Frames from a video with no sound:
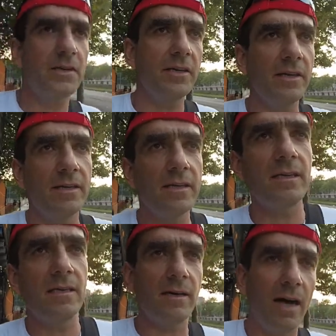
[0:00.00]
and
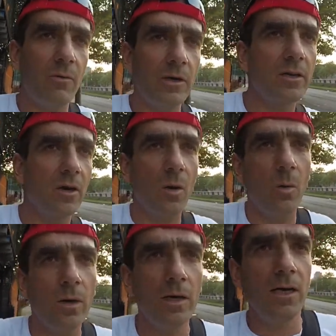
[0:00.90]
an hour
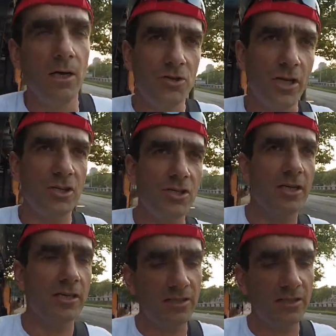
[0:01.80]
ago Jayasalini